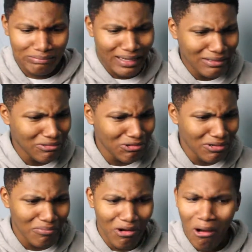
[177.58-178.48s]
Why are you
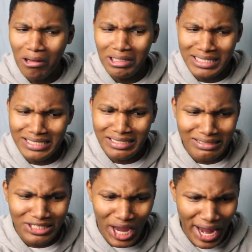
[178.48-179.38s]
doing them all these
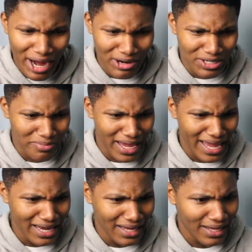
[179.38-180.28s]
little chairs, man?